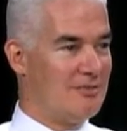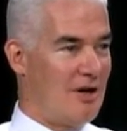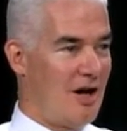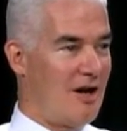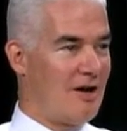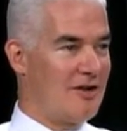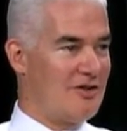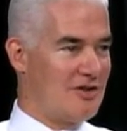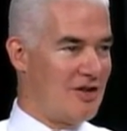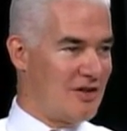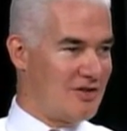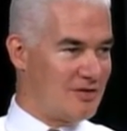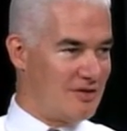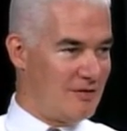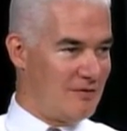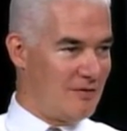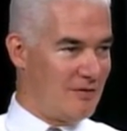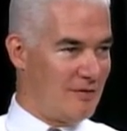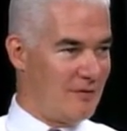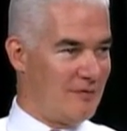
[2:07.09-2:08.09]
not
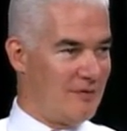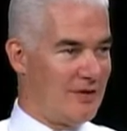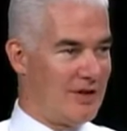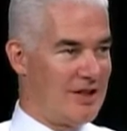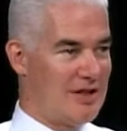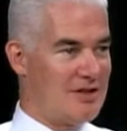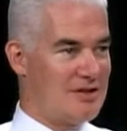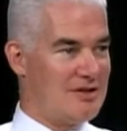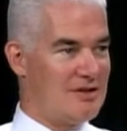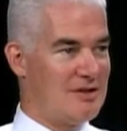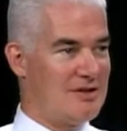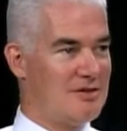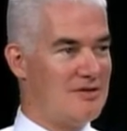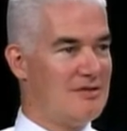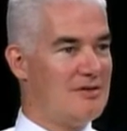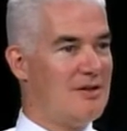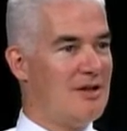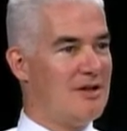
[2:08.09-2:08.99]
adjusted for inflation,